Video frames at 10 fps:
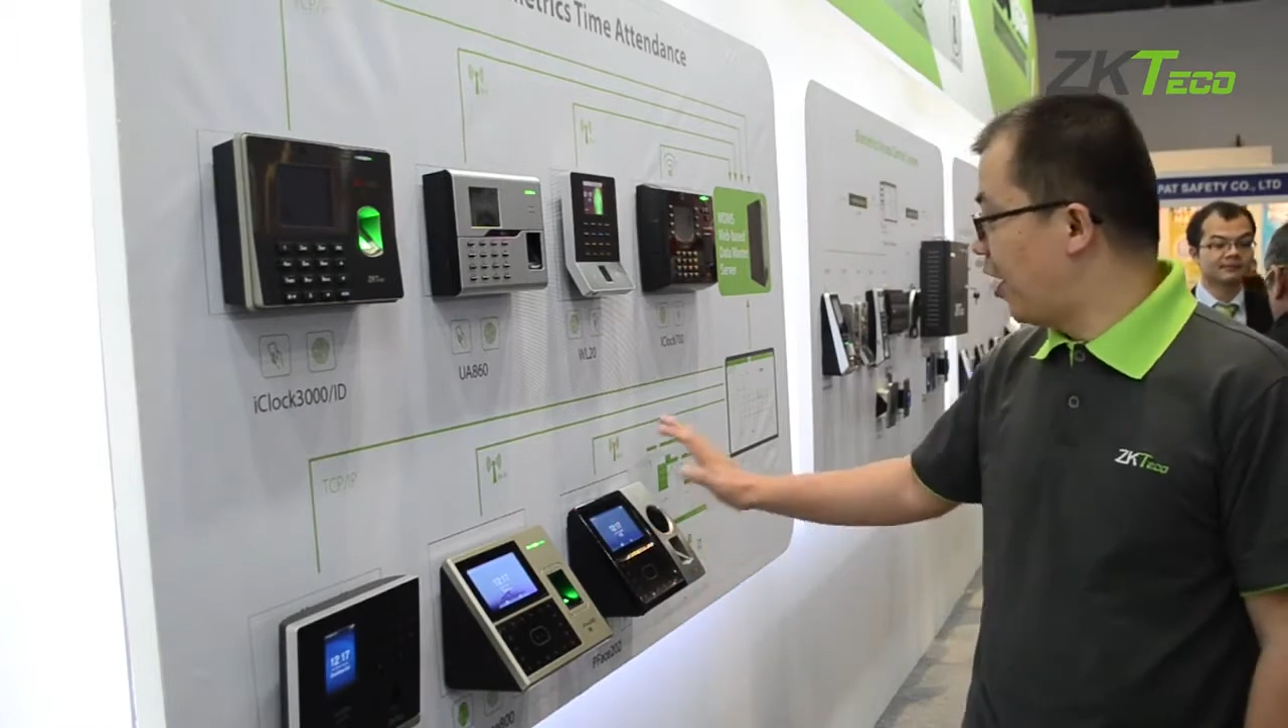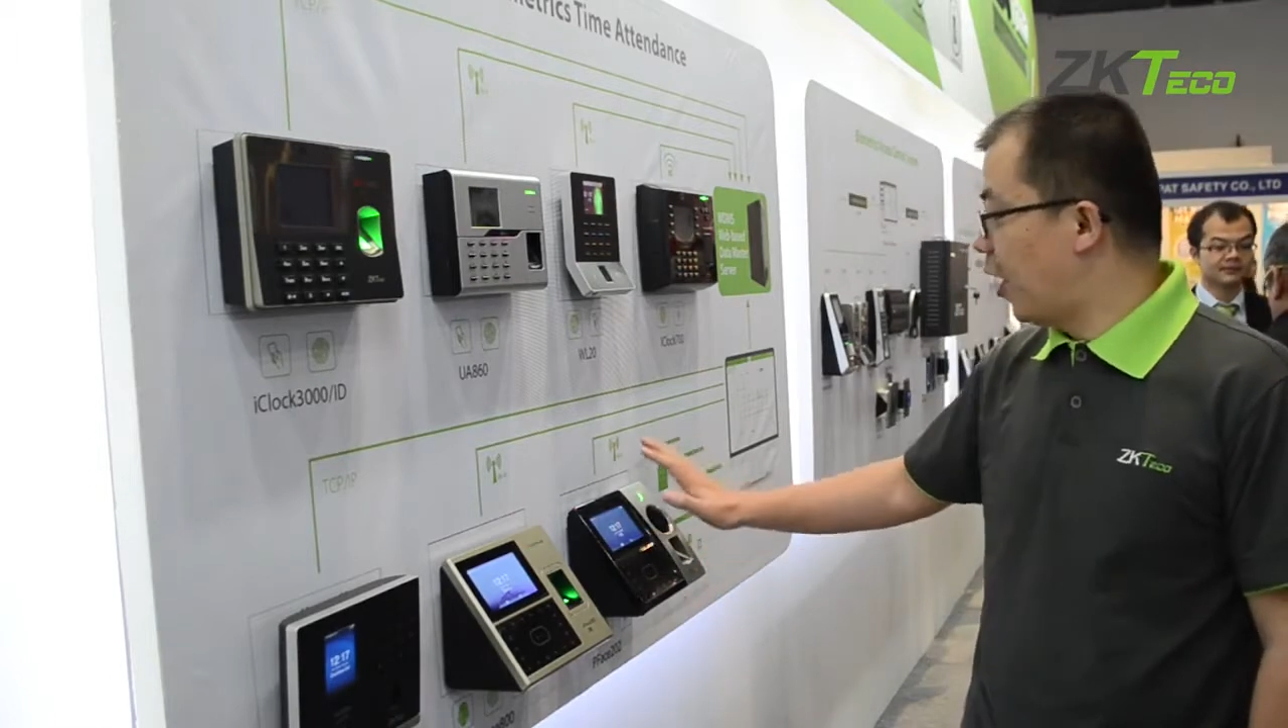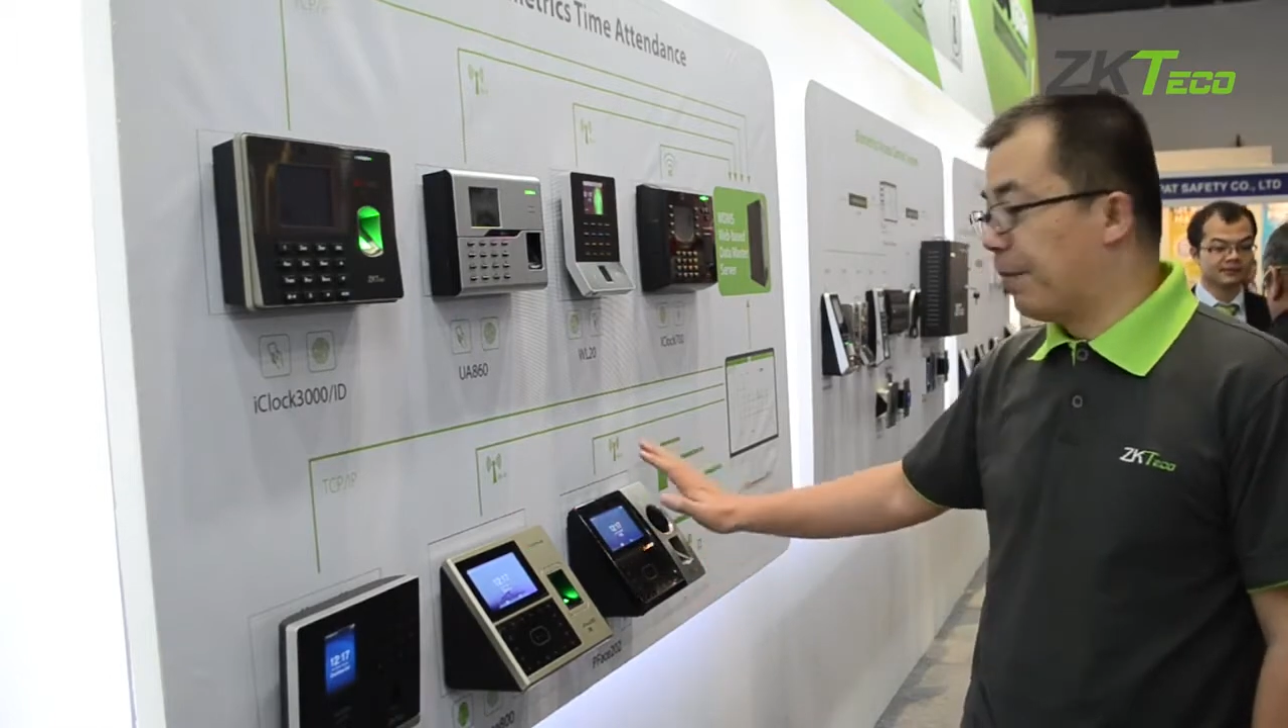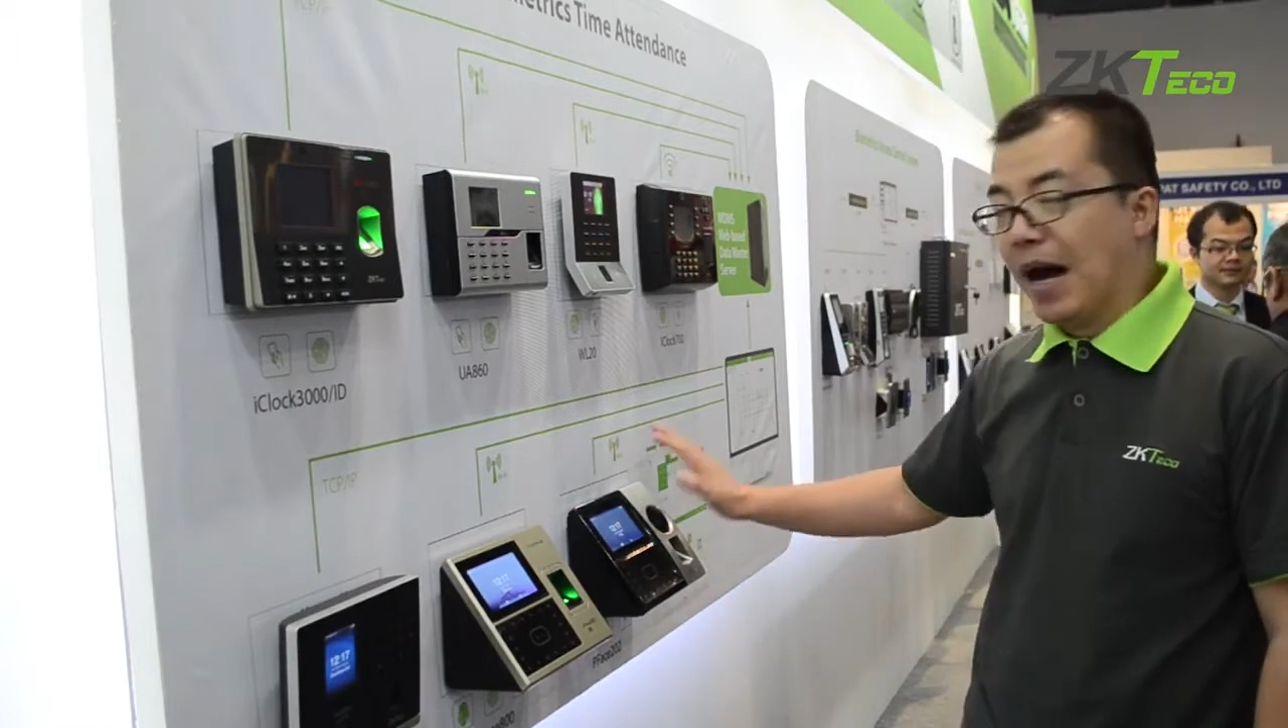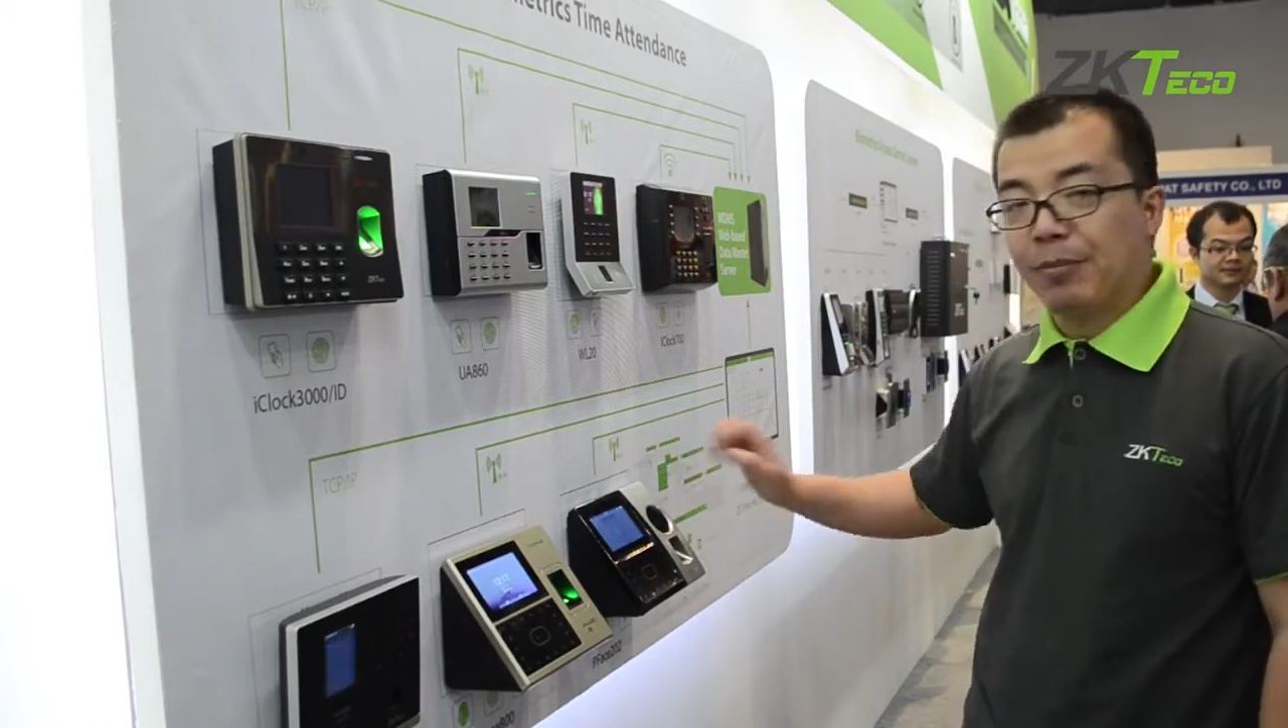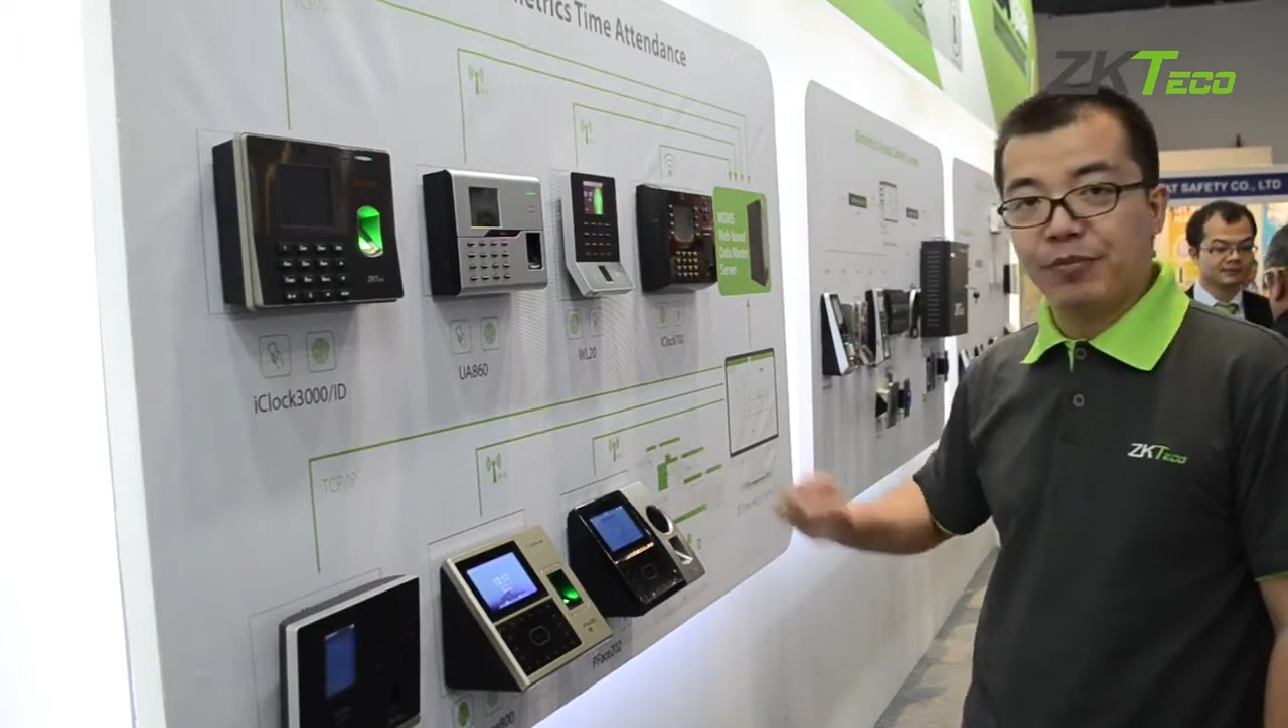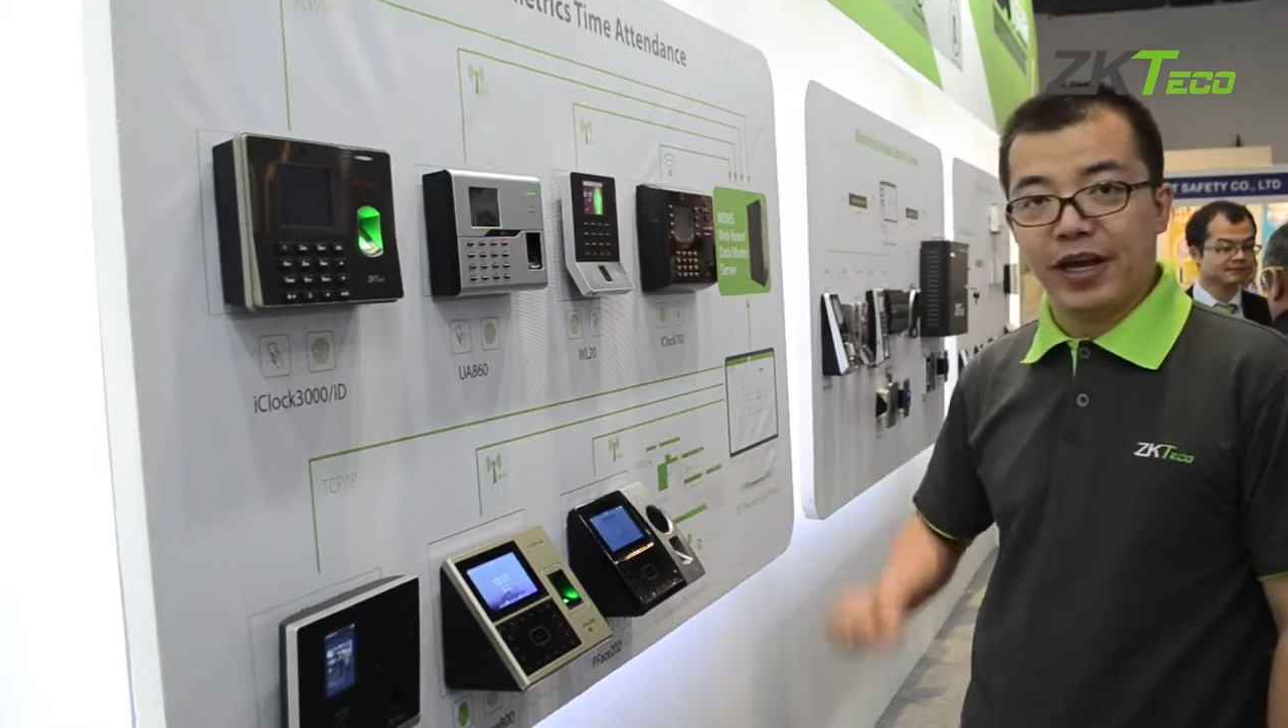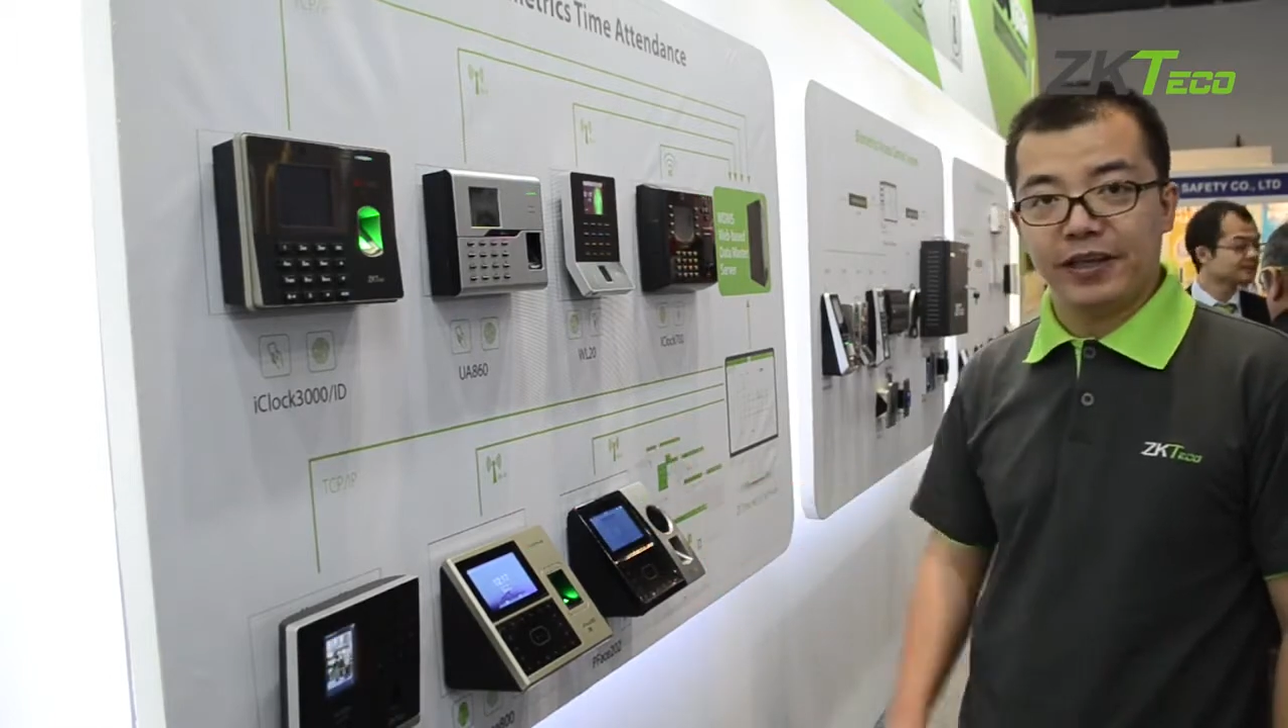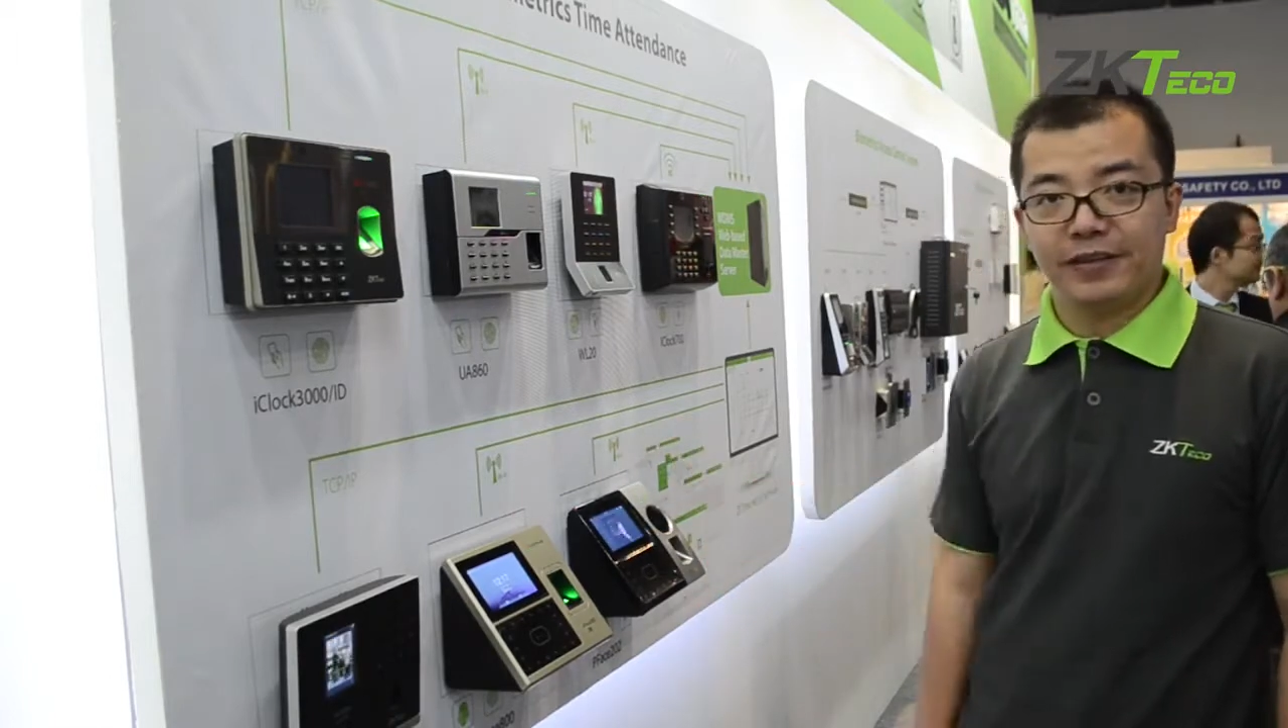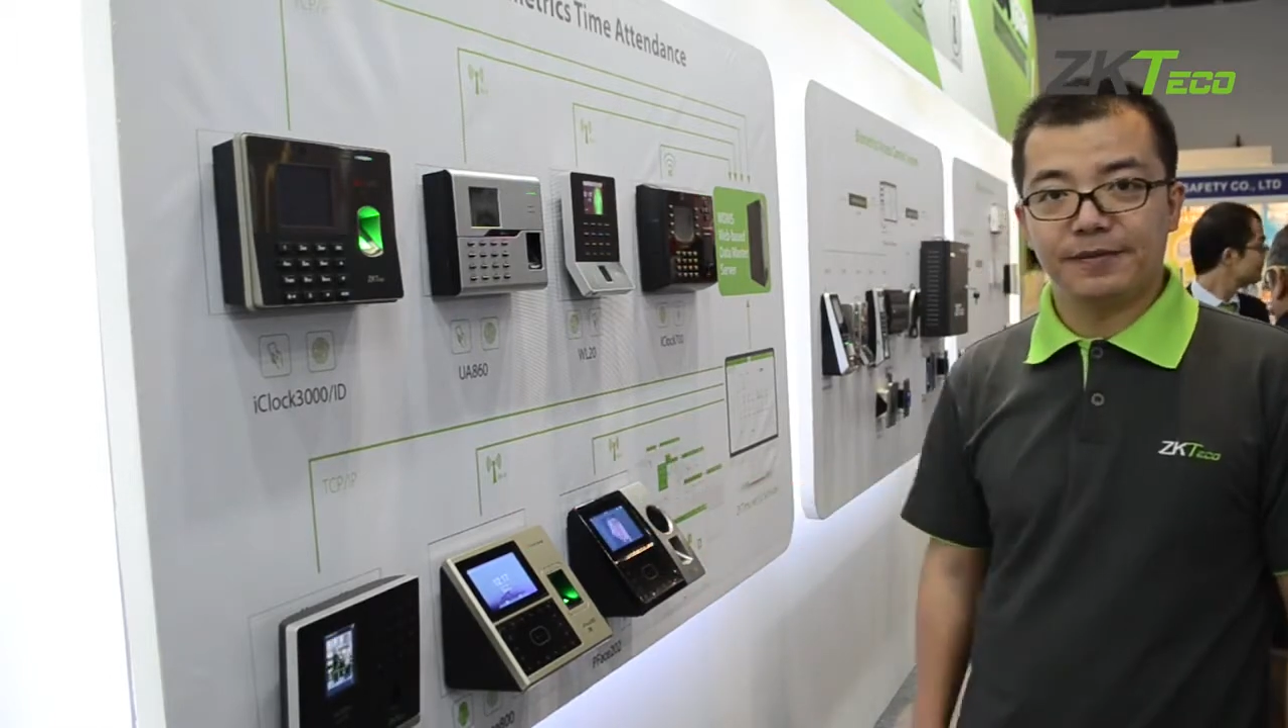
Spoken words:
or palm vein.